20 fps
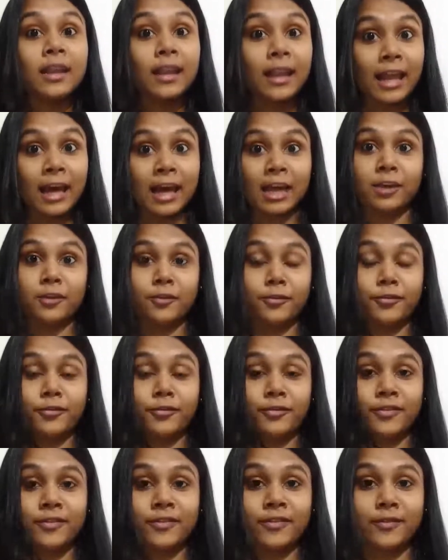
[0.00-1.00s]

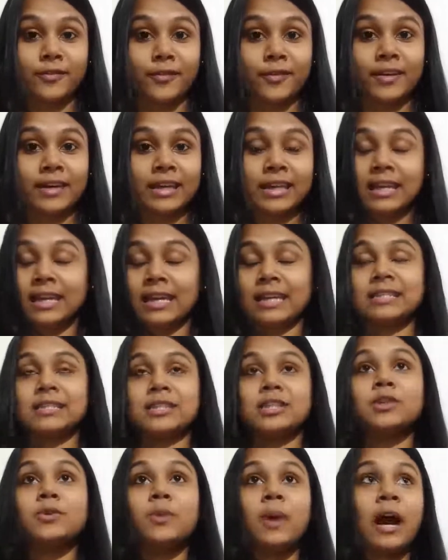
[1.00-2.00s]
life. Yes,
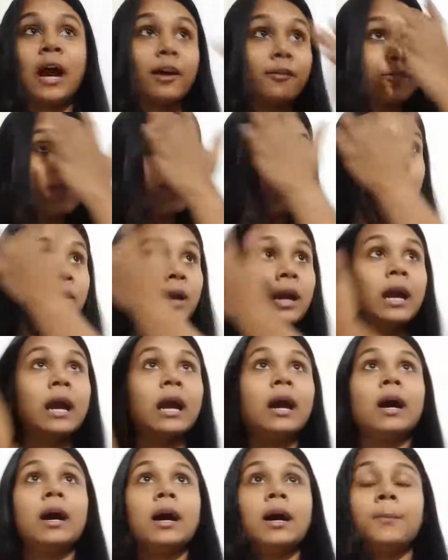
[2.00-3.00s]
you have to
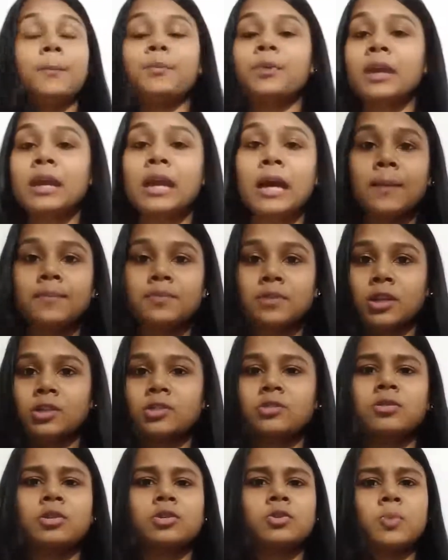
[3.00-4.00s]
bring up
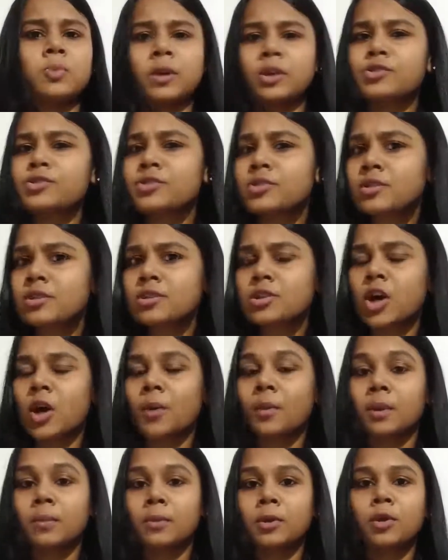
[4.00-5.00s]
such situations, or
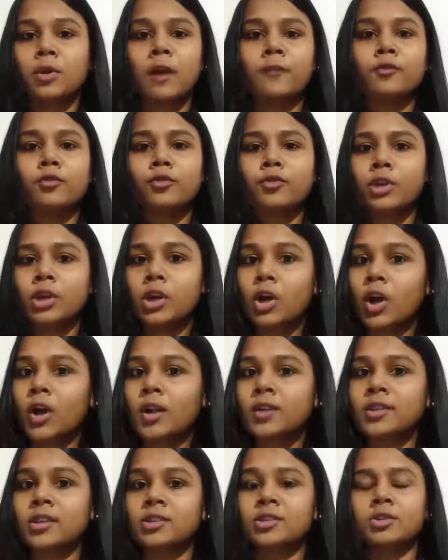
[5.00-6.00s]
maybe you have to
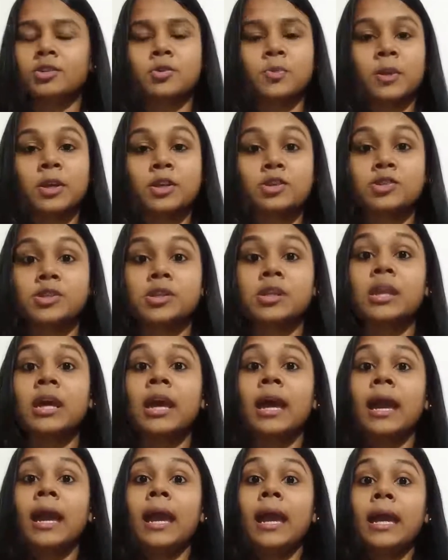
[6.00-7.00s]
recall such situation
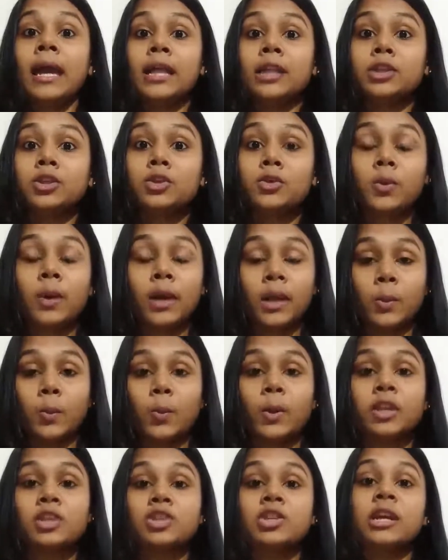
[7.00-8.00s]
through in
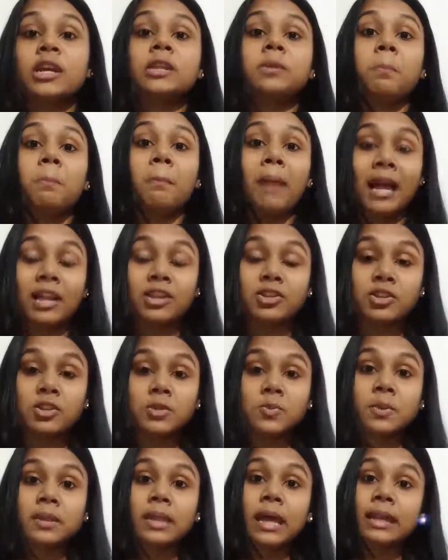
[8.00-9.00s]
which it
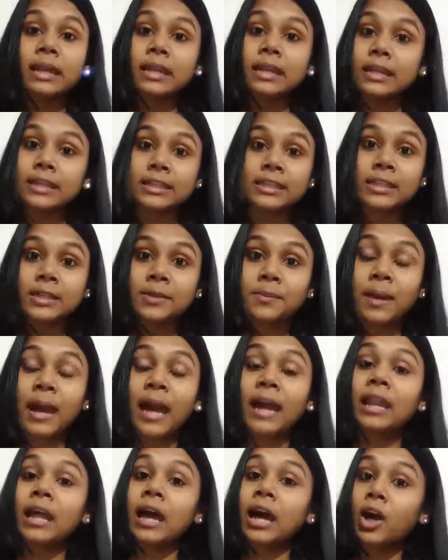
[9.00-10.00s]
matches with that idiom,
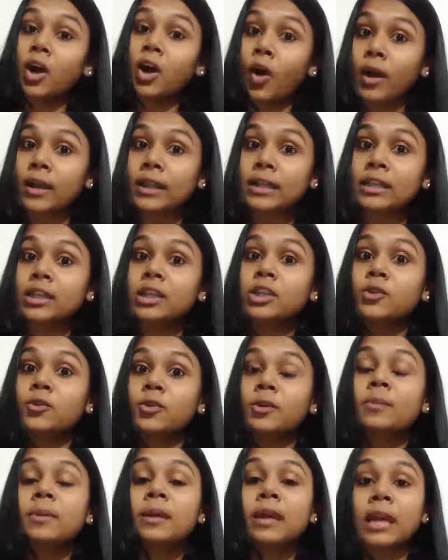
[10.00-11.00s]
and accordingly you
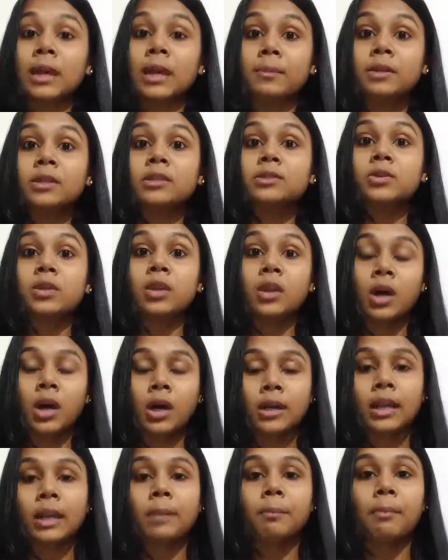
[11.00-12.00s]
will be able to
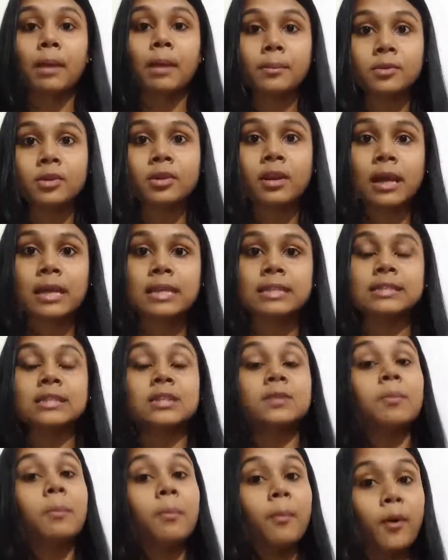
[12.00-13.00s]
learn and memorize
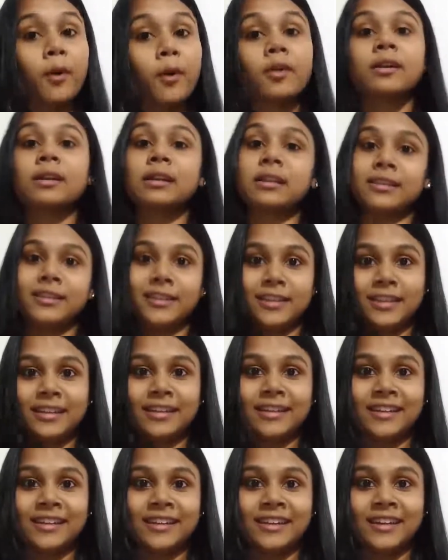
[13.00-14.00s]
it more
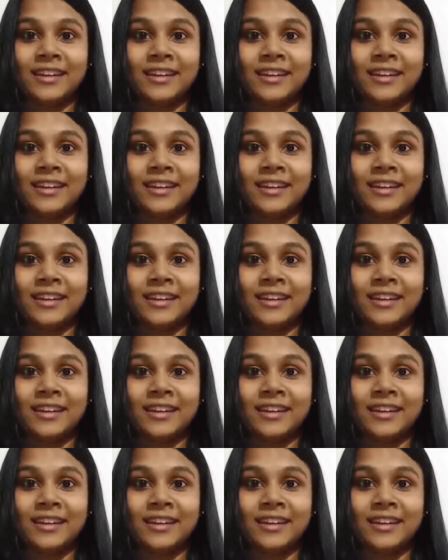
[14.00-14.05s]
clearly,